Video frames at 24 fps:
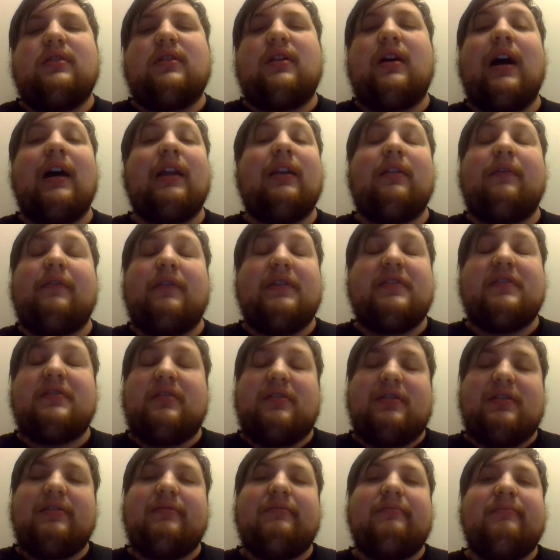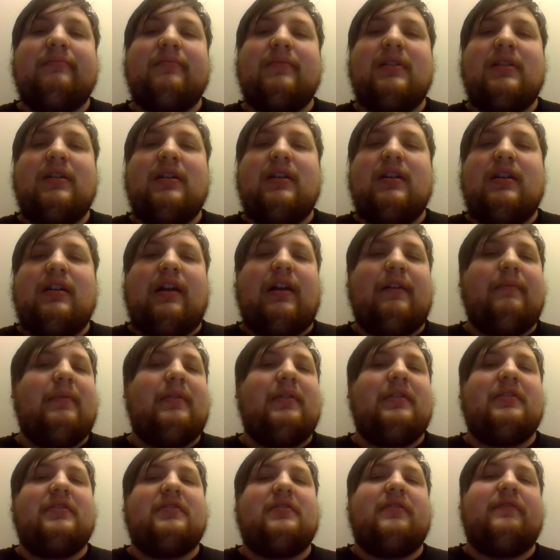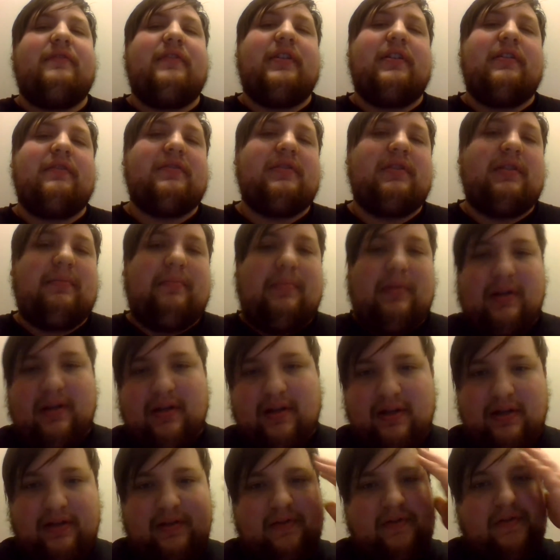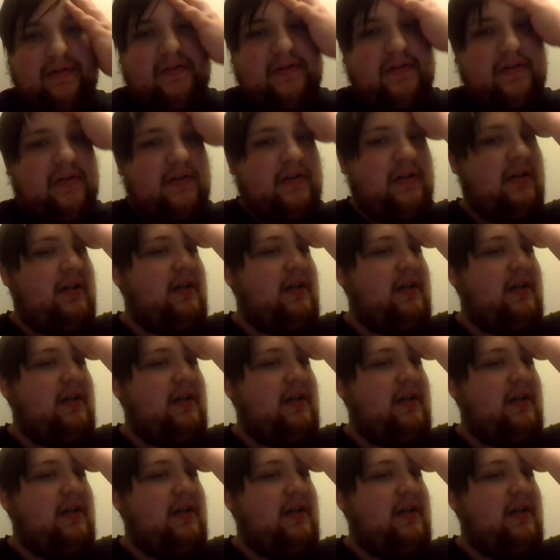I love history. I made history videos in the past,